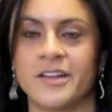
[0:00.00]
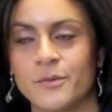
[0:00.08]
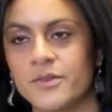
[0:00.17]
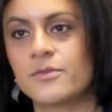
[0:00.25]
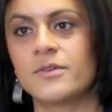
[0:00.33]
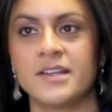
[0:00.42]
It
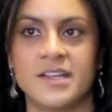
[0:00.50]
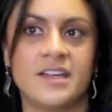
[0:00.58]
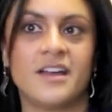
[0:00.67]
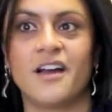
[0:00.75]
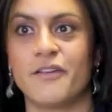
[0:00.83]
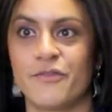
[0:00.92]
was
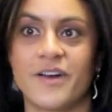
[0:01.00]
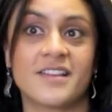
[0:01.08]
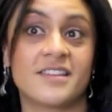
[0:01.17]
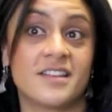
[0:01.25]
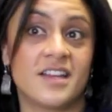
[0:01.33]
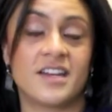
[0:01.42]
really a
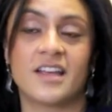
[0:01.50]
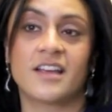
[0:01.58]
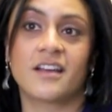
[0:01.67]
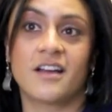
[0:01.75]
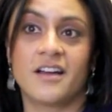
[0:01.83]
fascinating